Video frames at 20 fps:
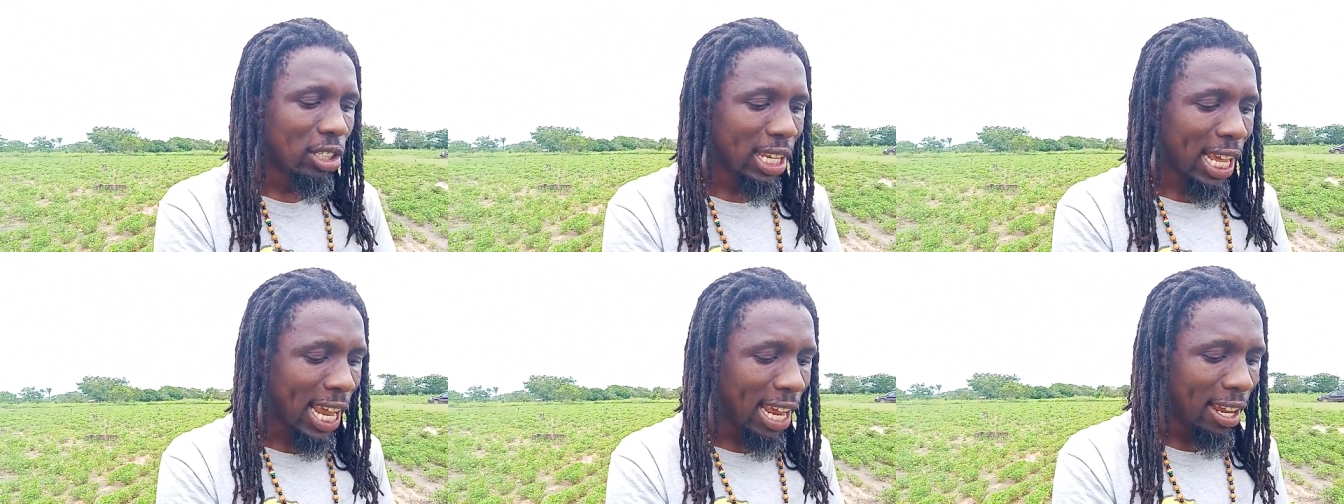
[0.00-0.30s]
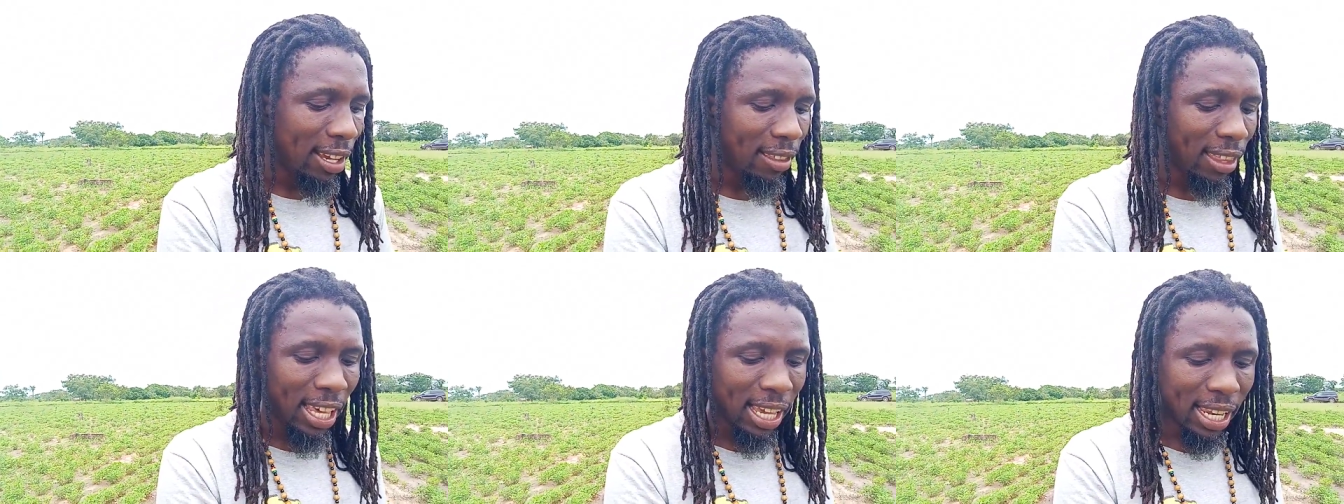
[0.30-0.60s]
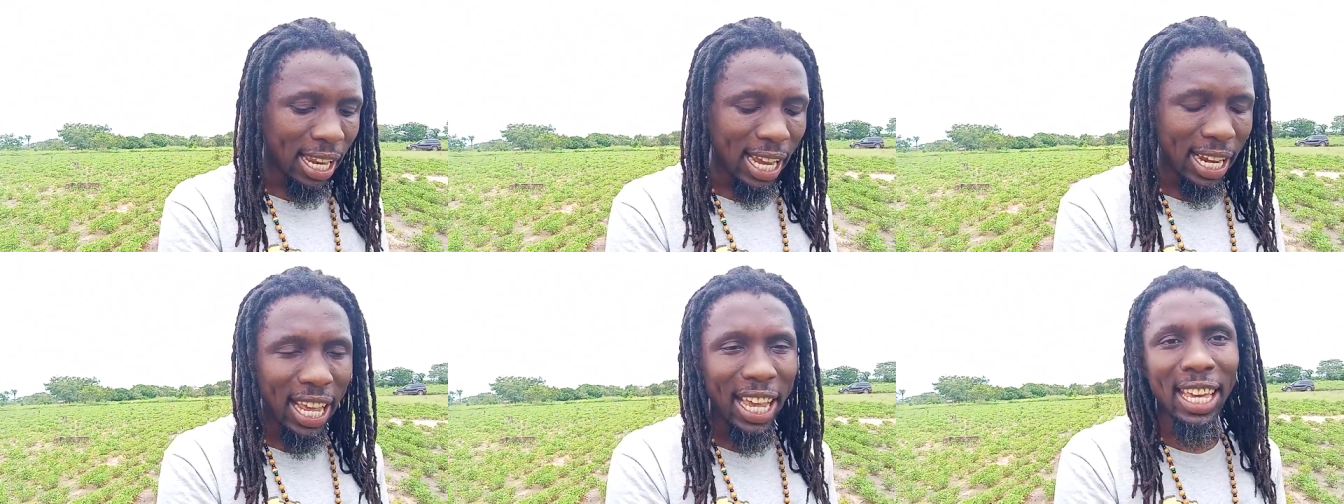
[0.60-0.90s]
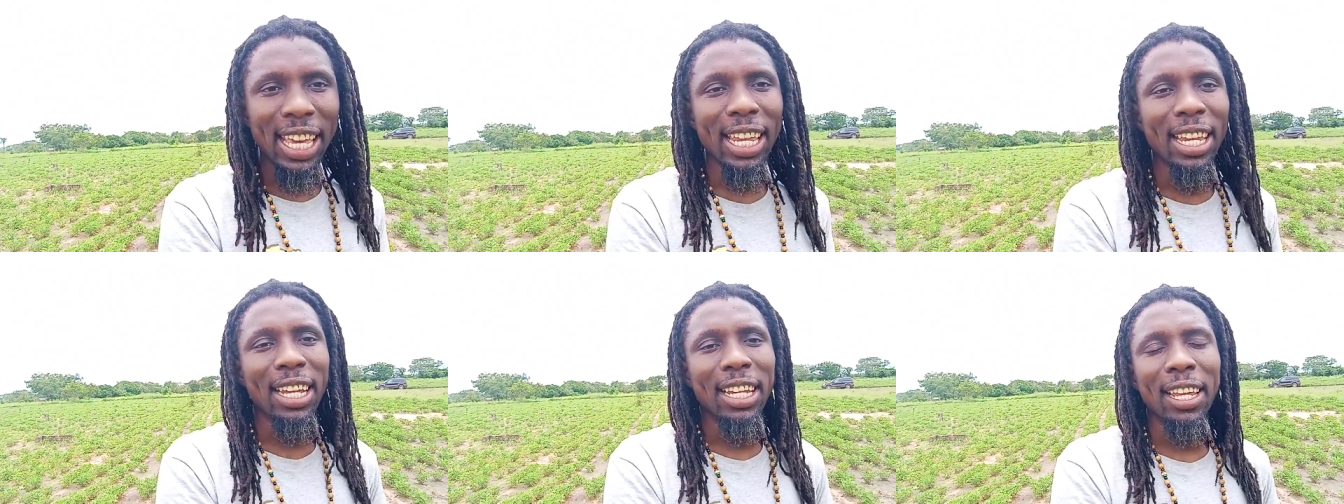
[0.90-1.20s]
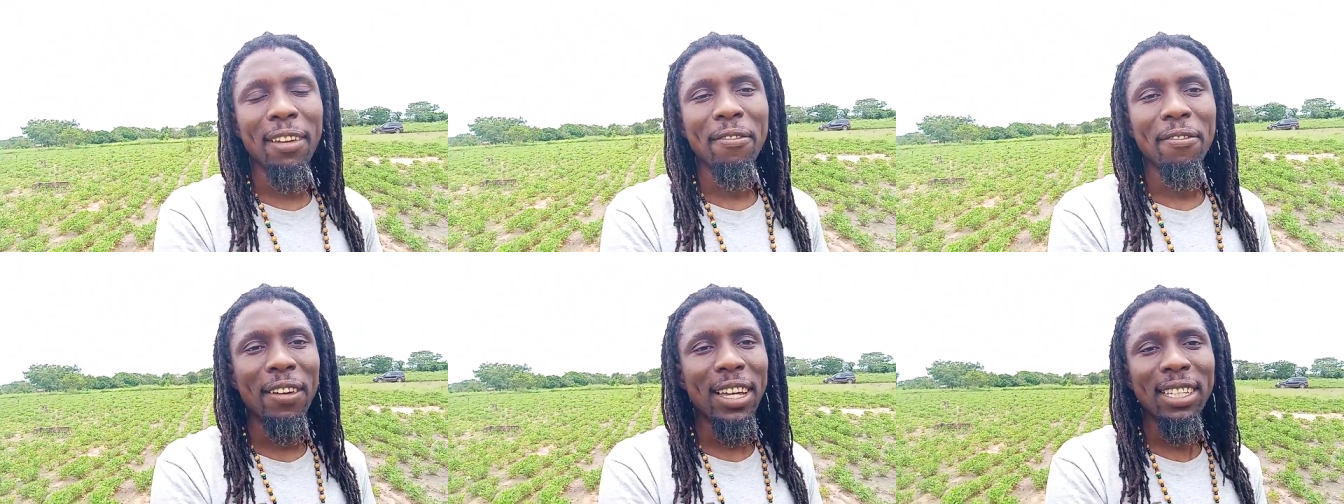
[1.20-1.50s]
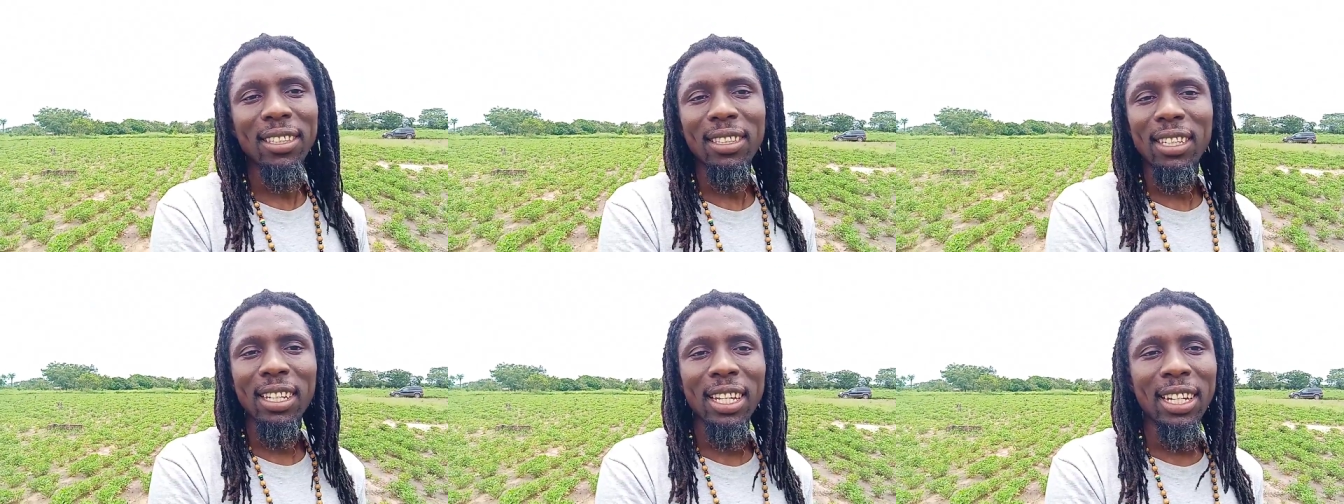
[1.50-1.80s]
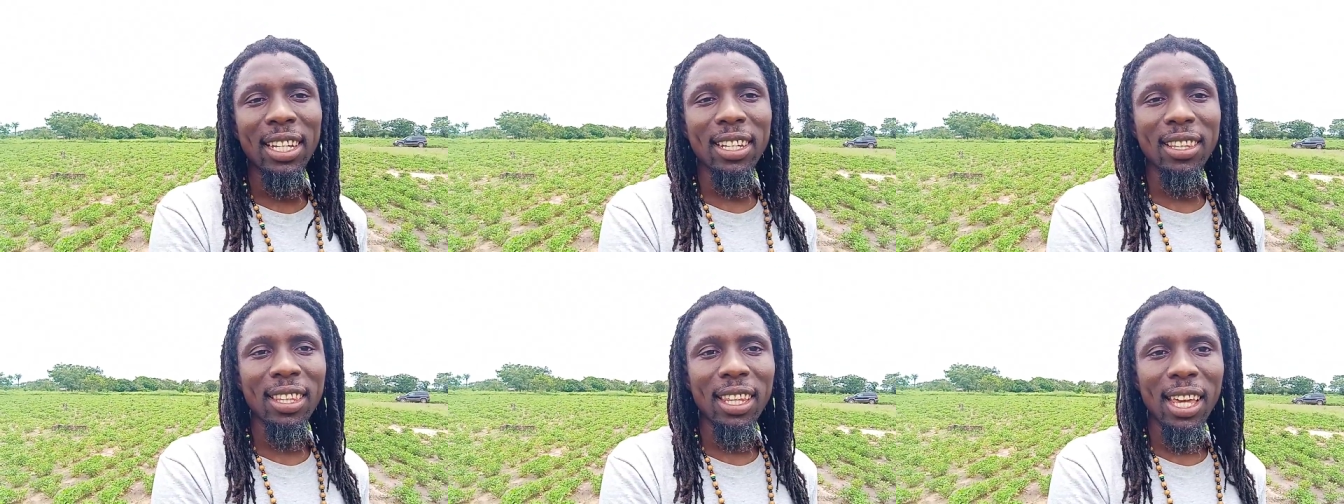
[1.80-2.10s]
they think that they cannot invest in
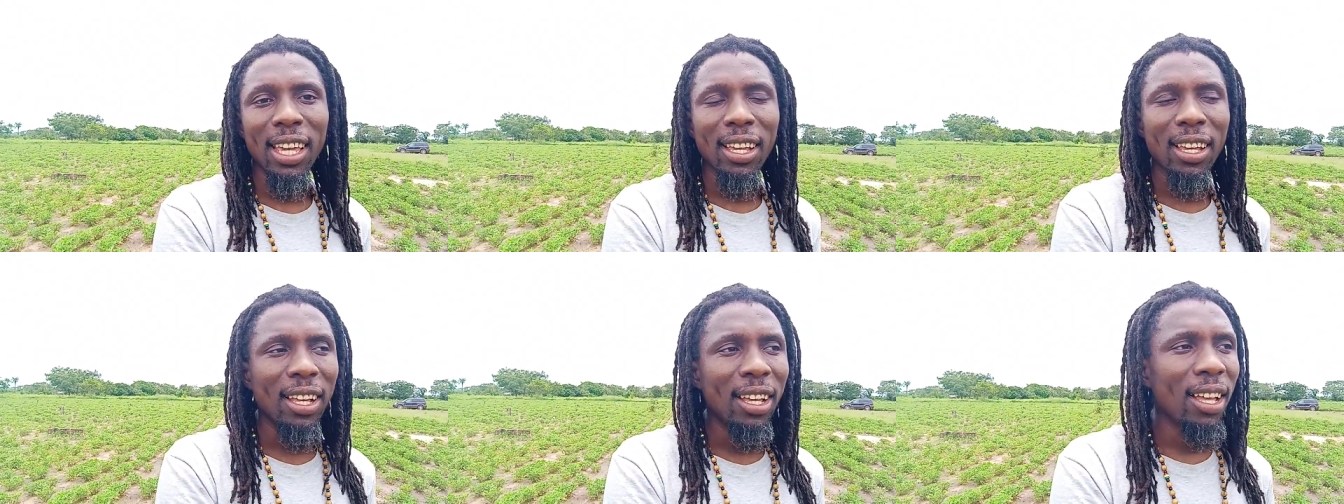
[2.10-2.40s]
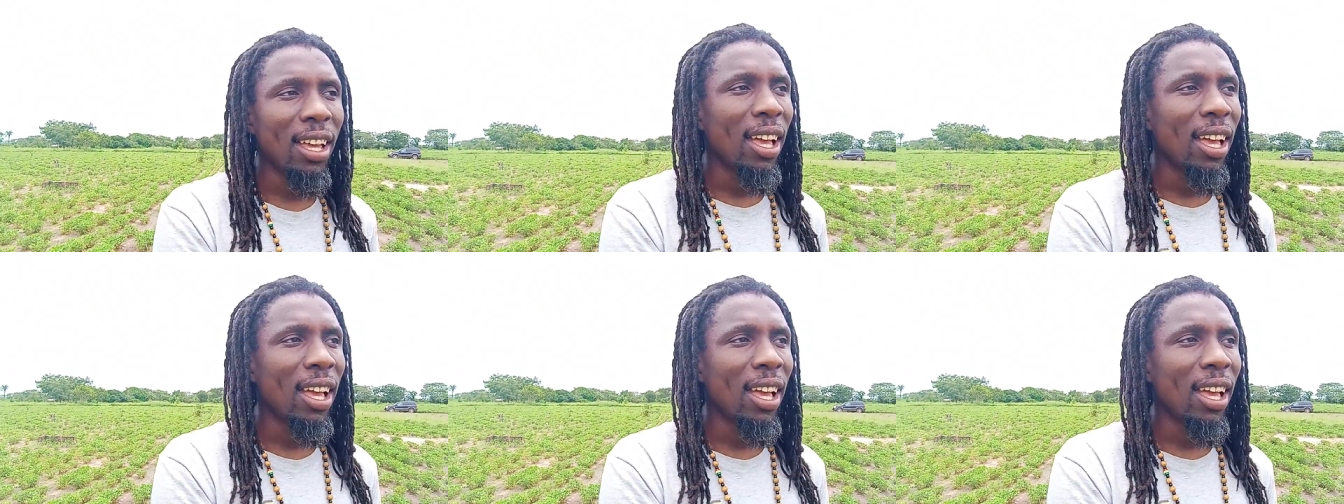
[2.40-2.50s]
anything,